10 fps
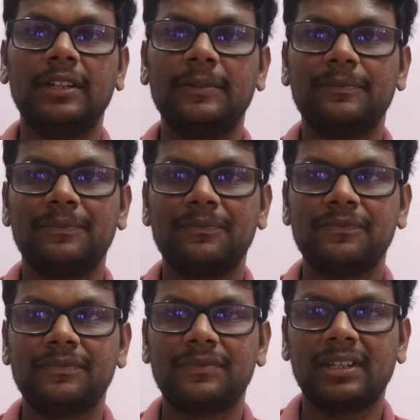Isn't it?
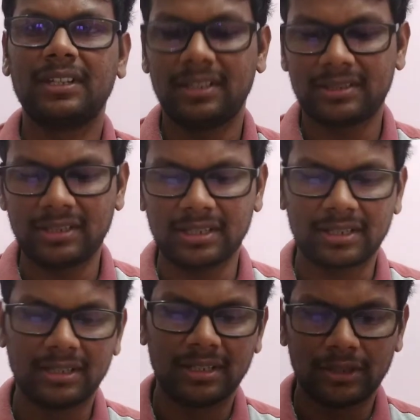We will
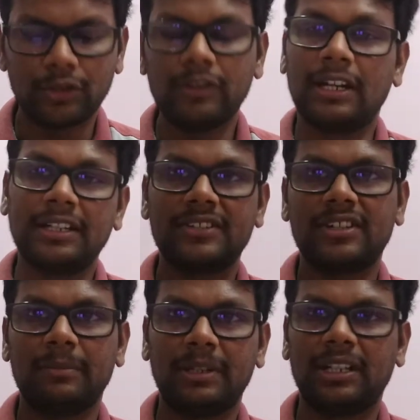understand better while we are
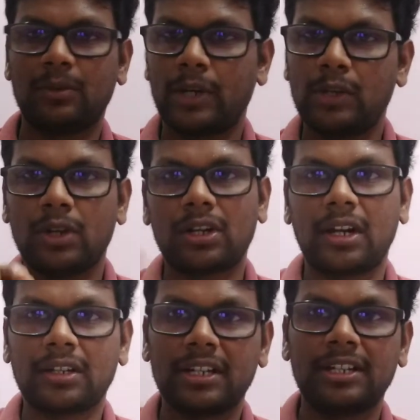calculating
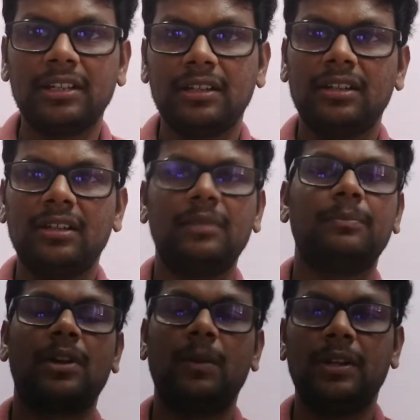problems
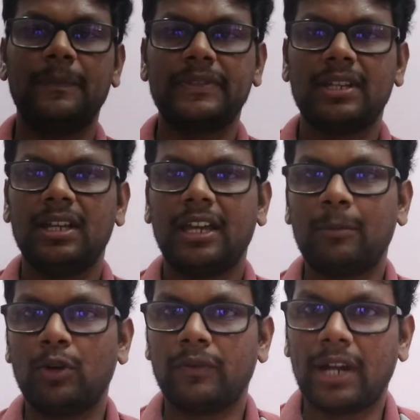about valuation of
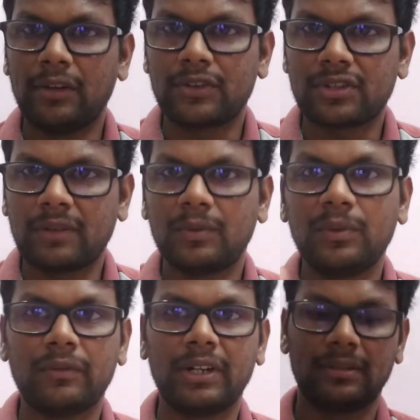goodwill.
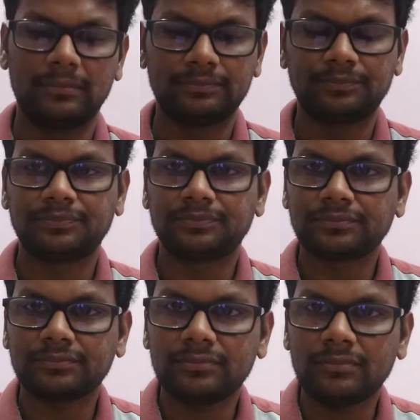Thank you.